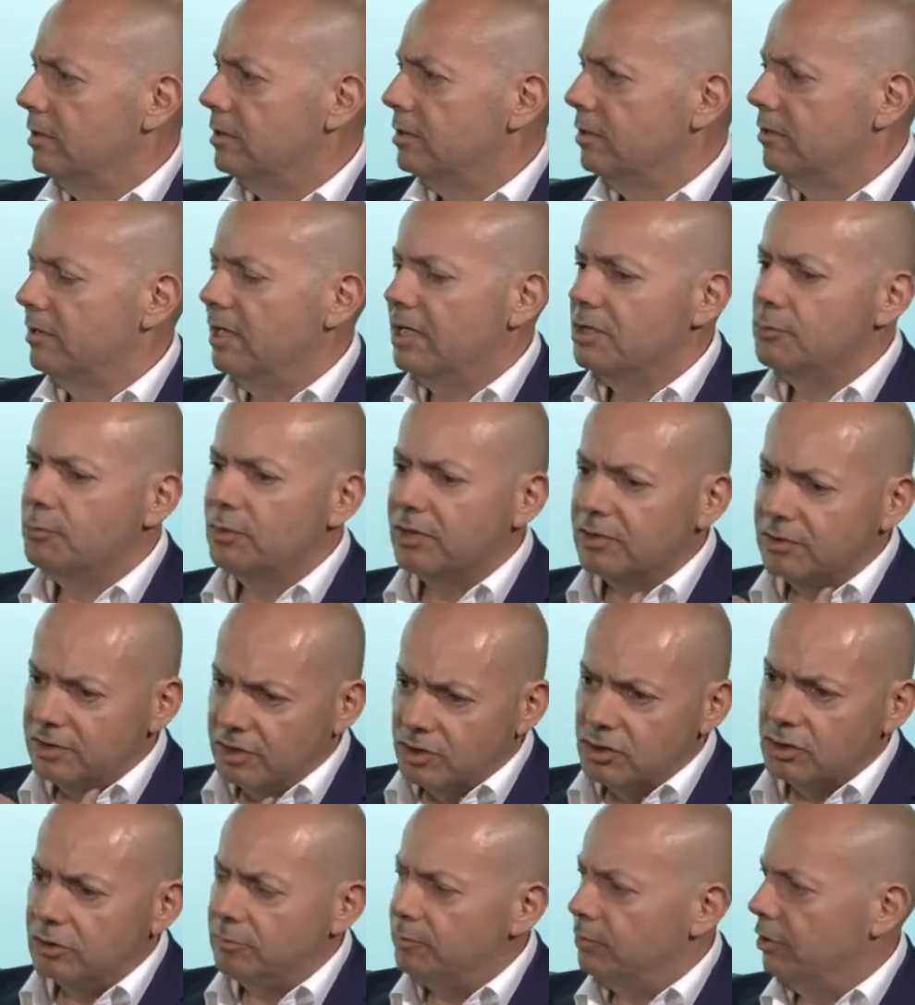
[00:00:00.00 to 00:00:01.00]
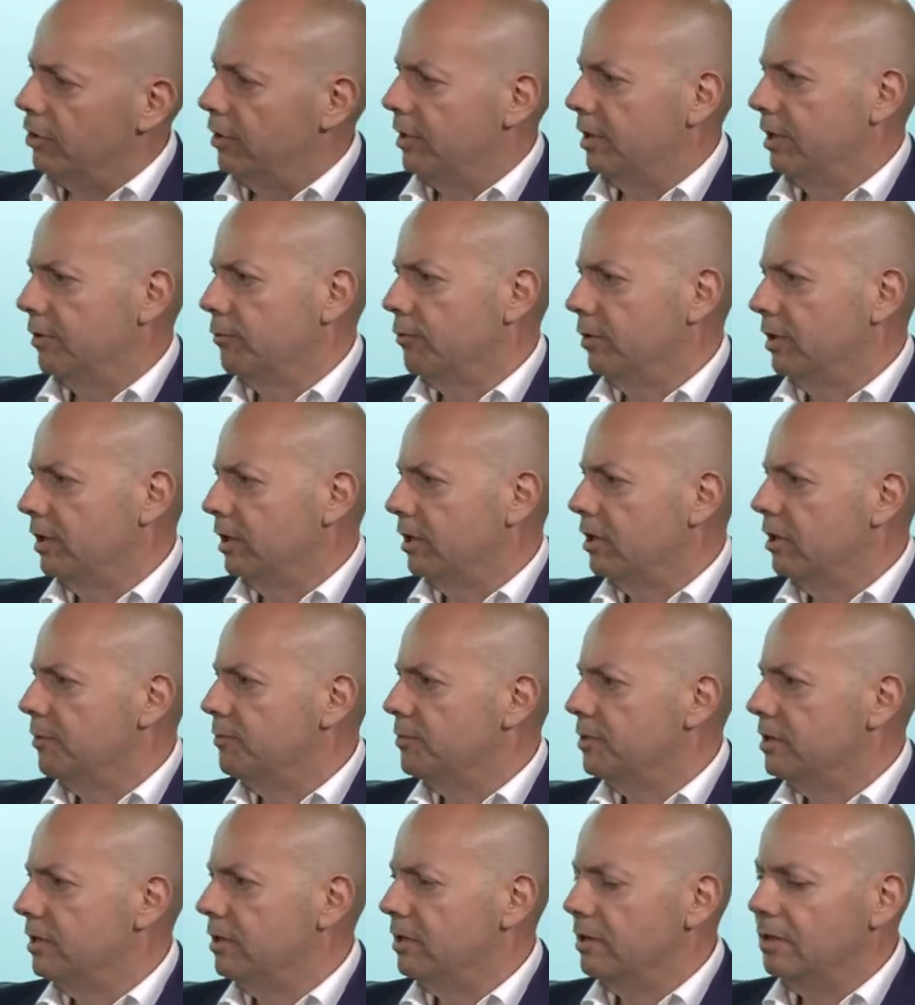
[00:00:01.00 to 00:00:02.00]
So that's where digital marketing really
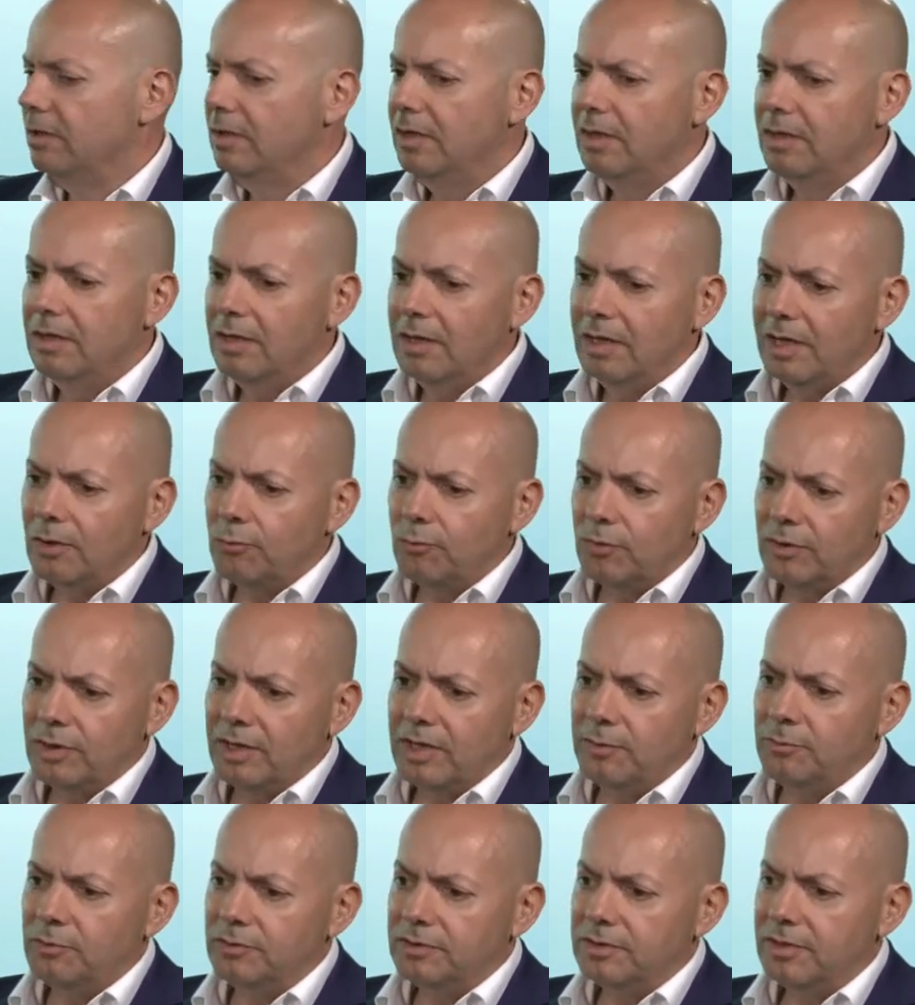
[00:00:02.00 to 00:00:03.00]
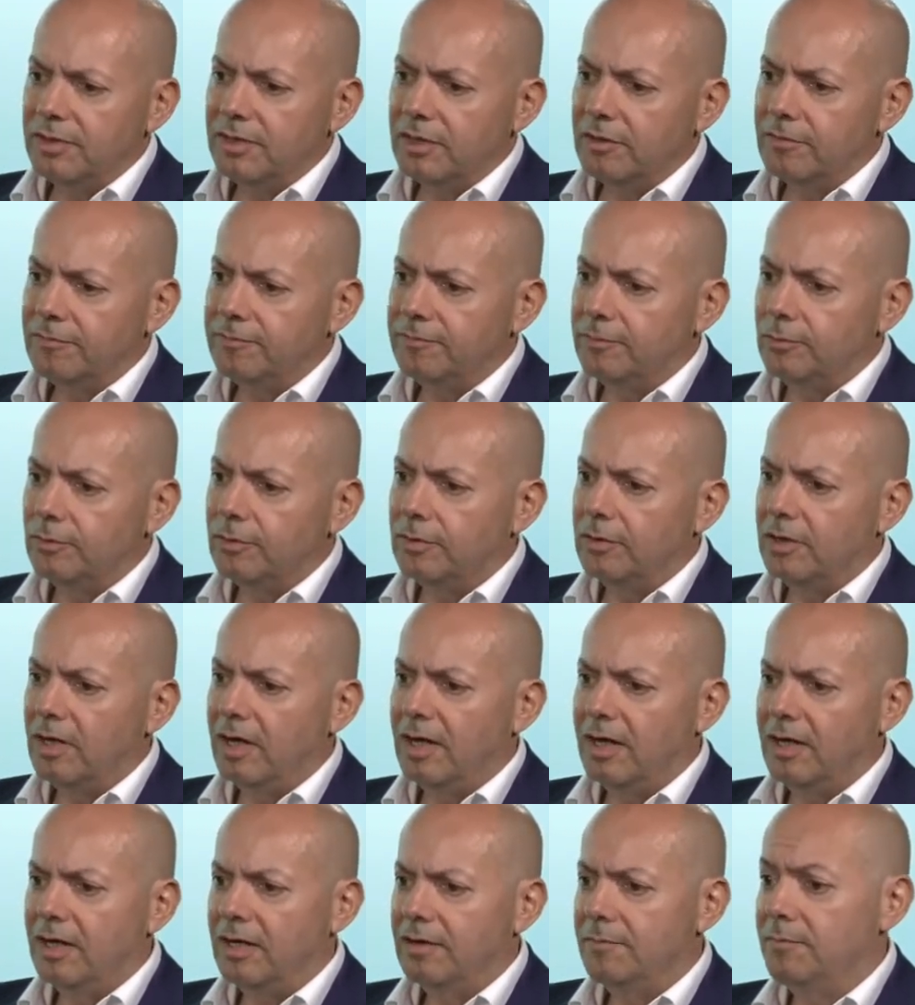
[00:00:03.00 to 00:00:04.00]
comes in, and we're able to
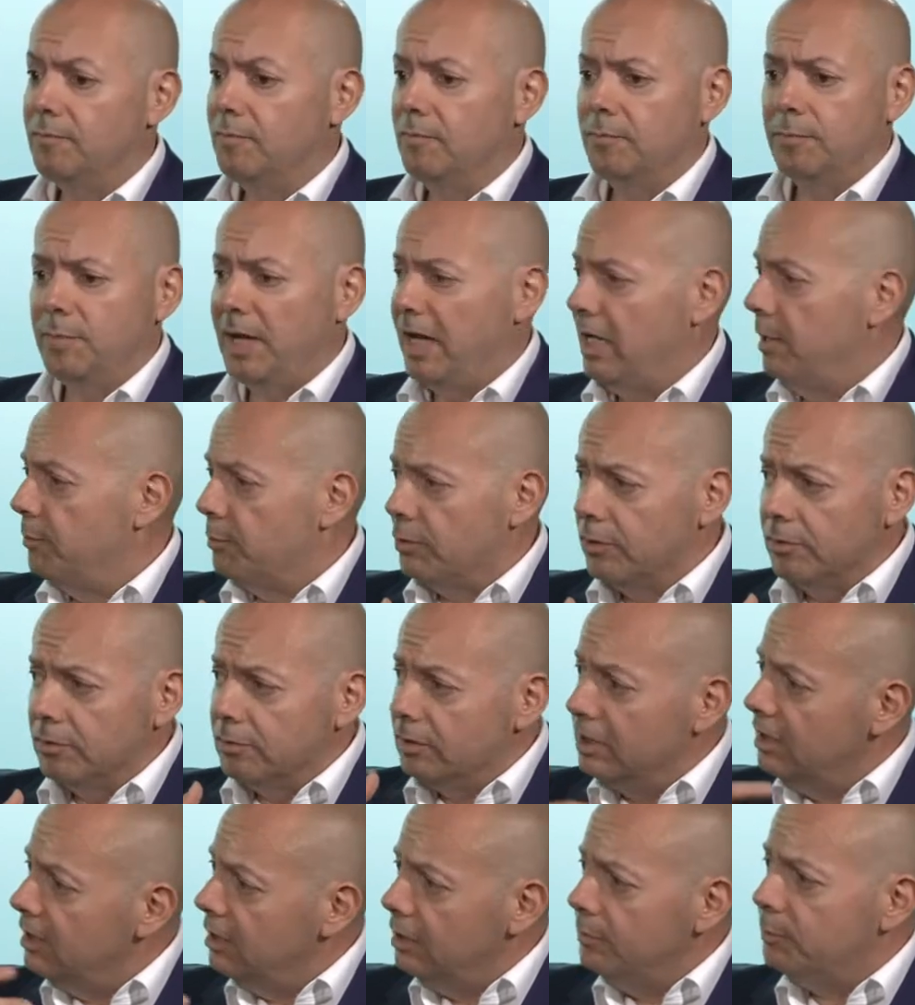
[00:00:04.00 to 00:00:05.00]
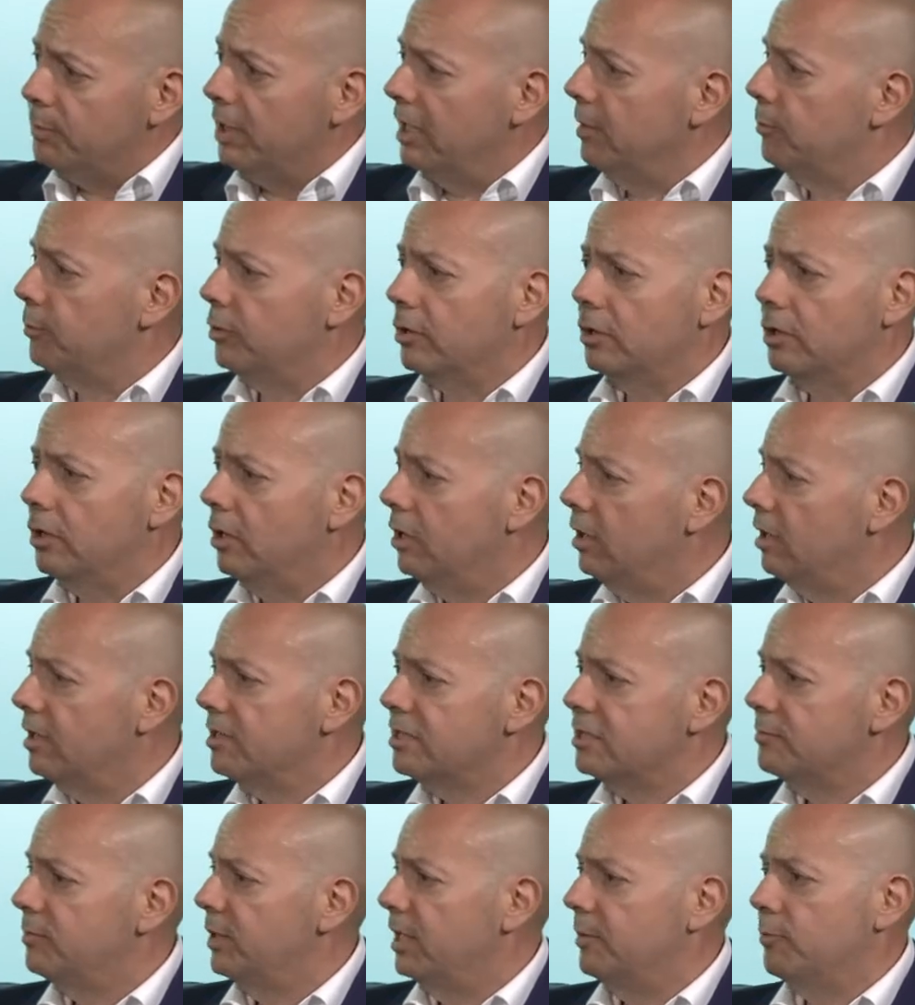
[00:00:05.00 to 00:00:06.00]
therefore pay per lead, pay per
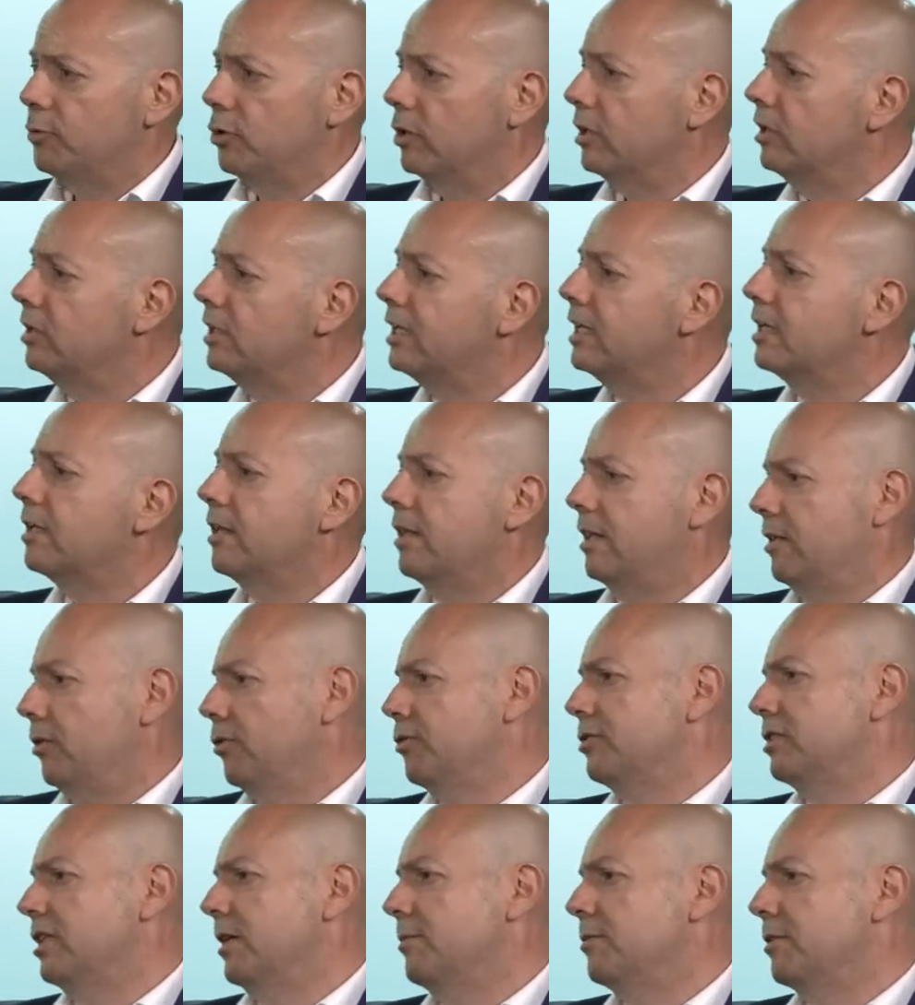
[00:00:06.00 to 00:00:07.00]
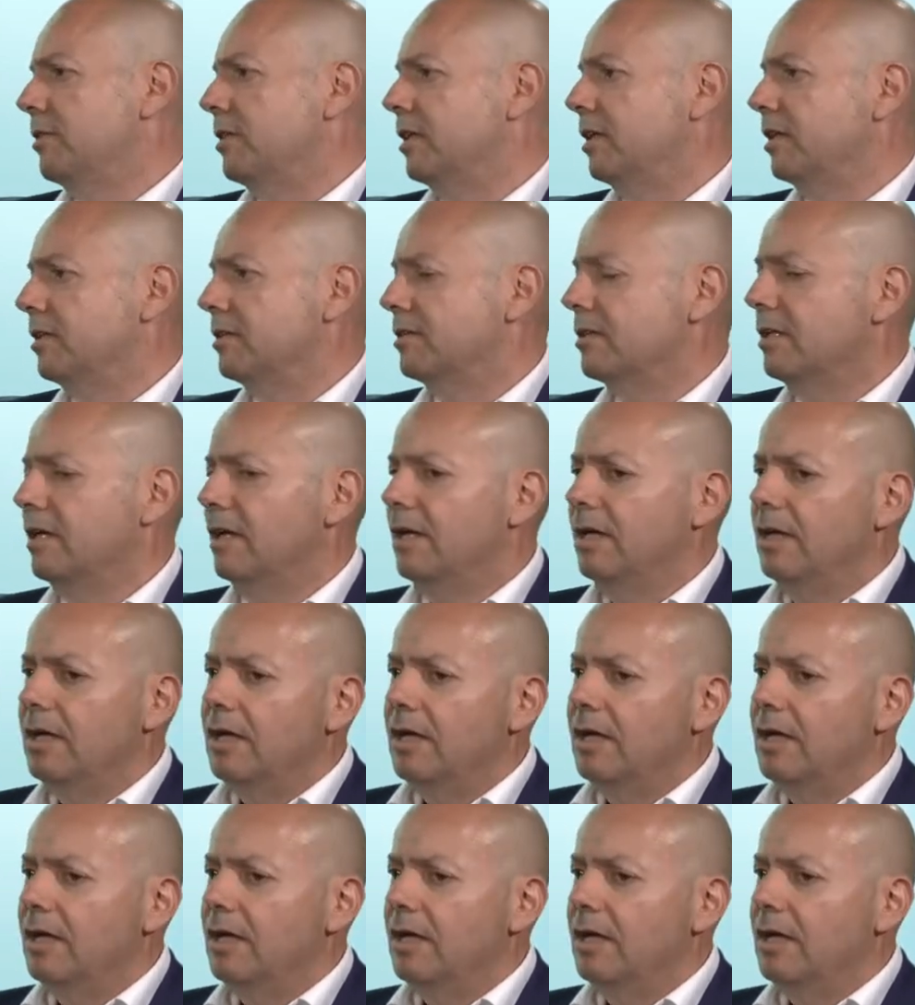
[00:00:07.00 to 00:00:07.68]
cost, pay per click, those types of things.